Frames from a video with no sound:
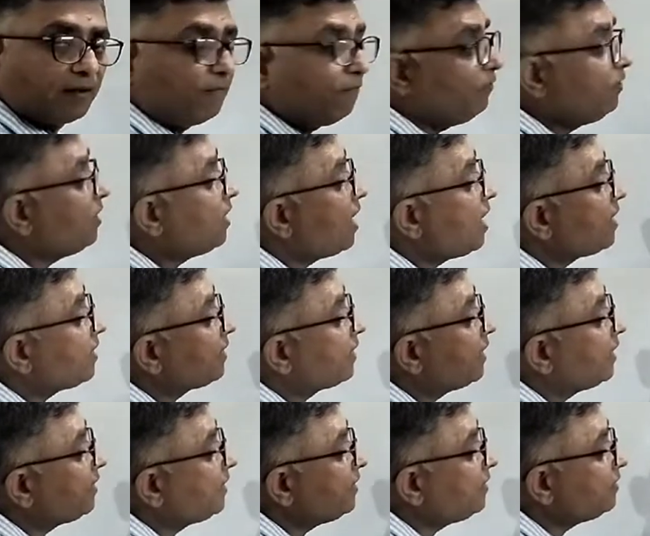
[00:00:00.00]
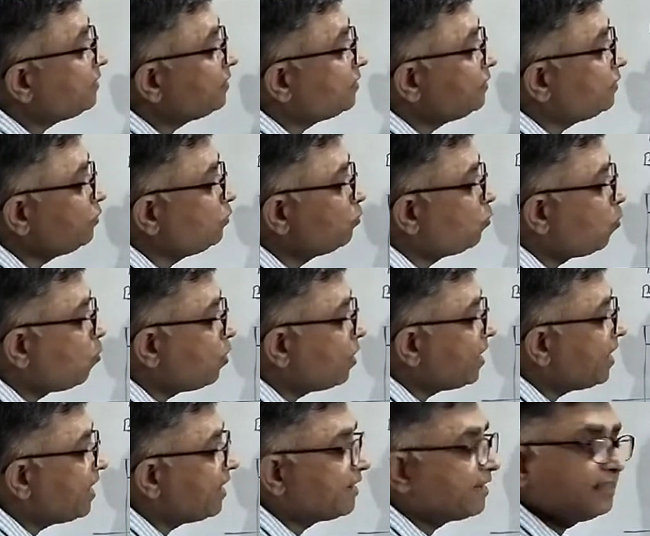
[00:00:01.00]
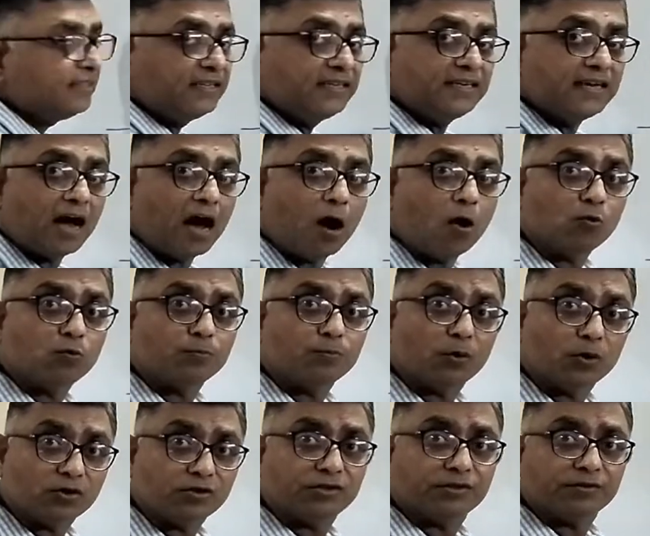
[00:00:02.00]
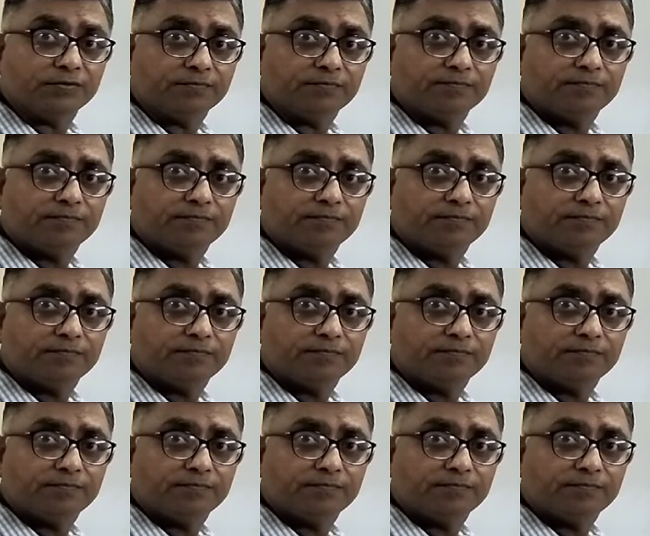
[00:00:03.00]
we are getting 0 at the output,